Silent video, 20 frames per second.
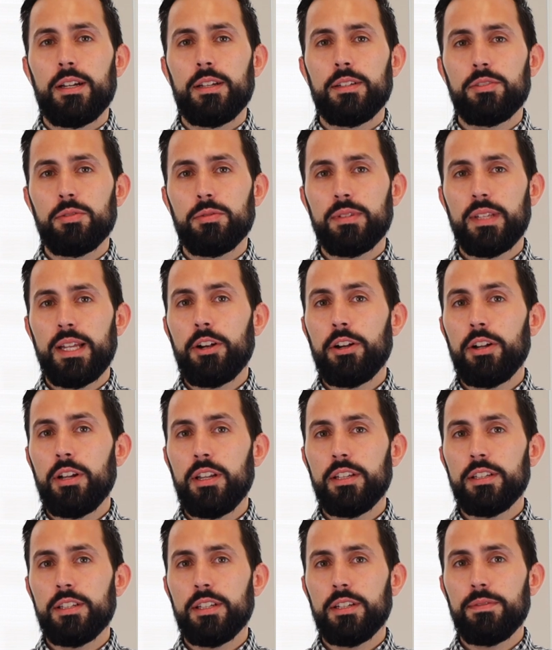So there are a
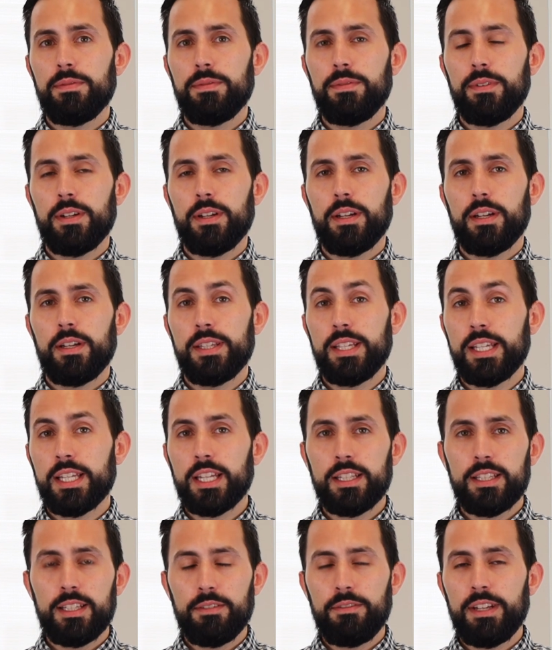lot of
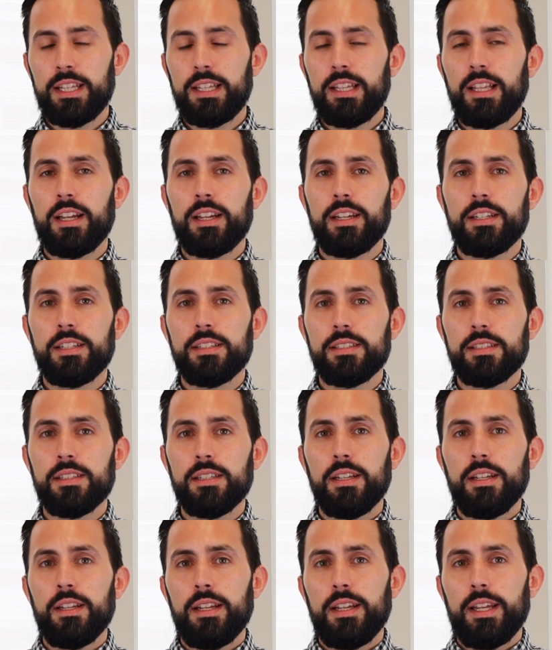negative headlines.
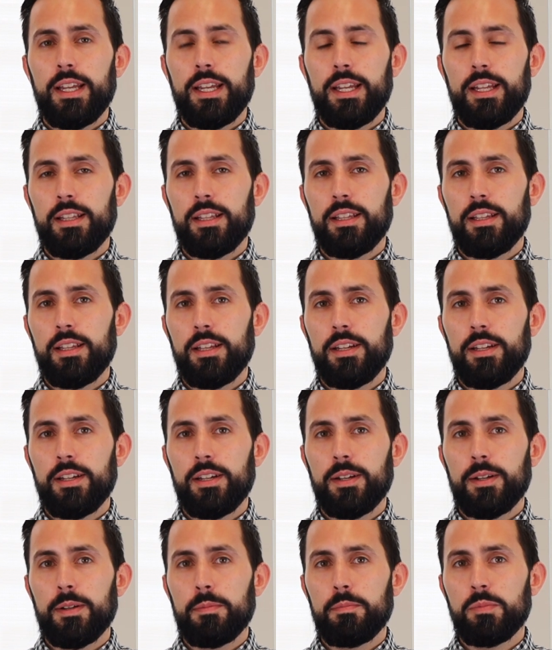And
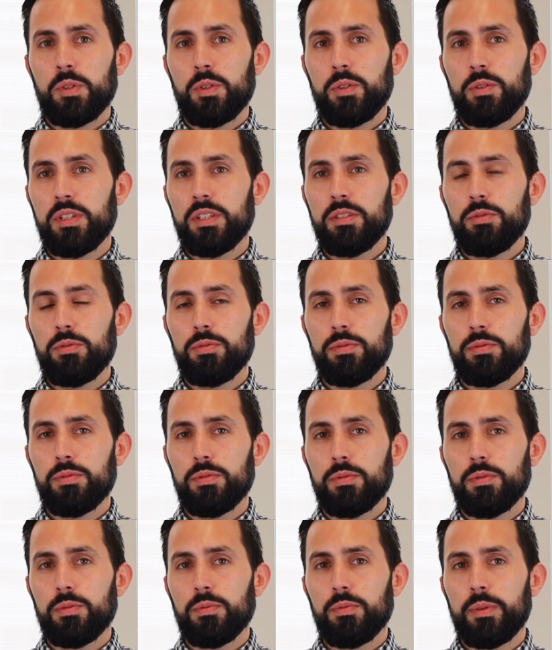you need
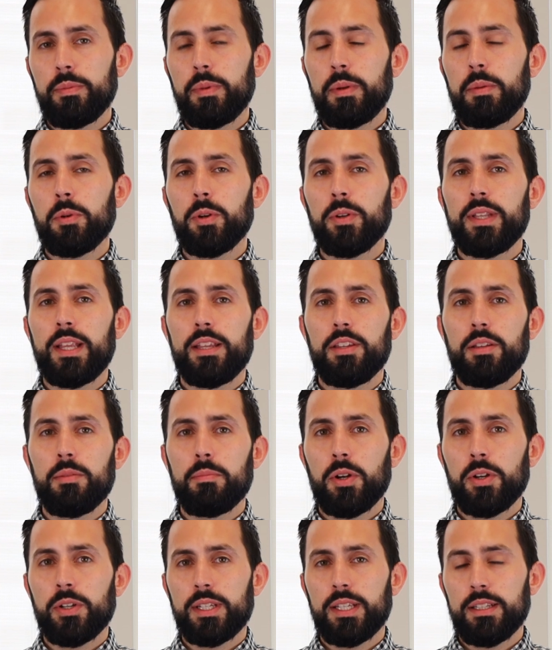to remember that the
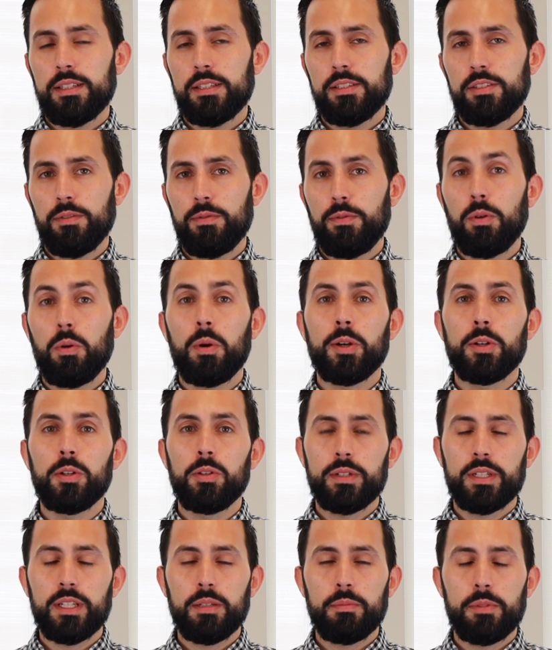market is a
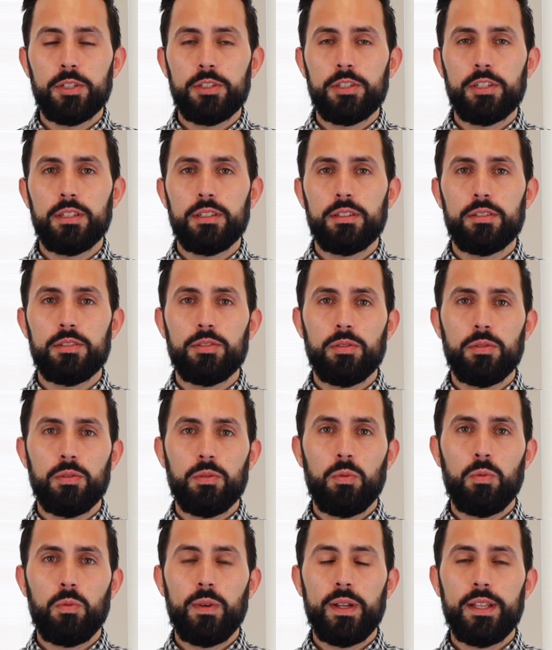forward-looking machine. So
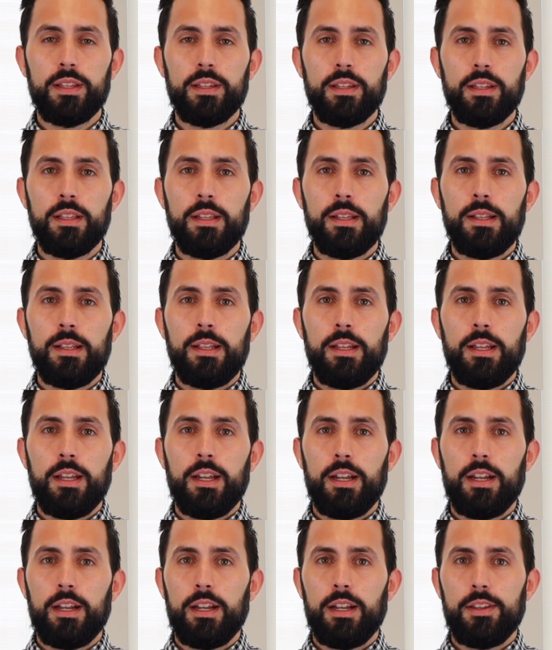when
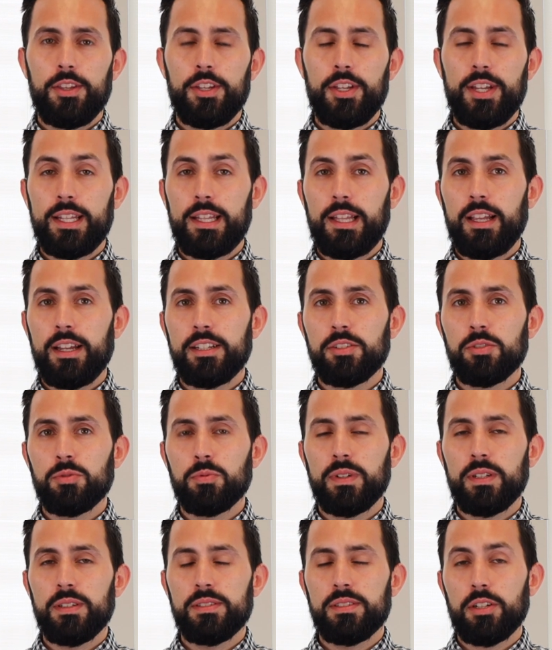the headlines
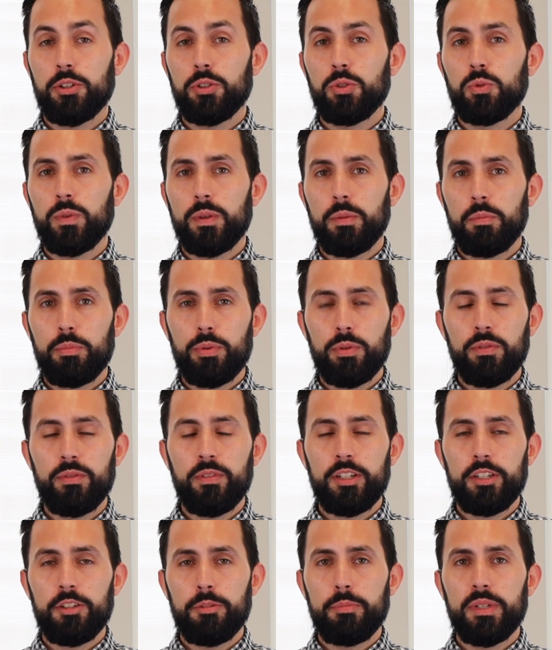will start to improve a
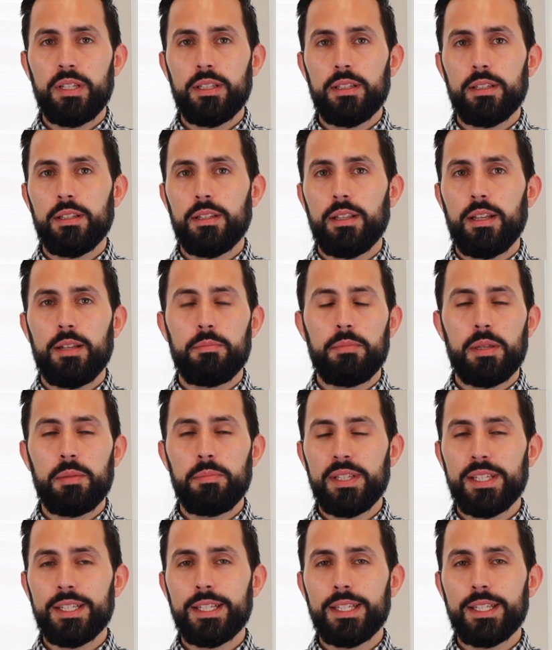little bit and maybe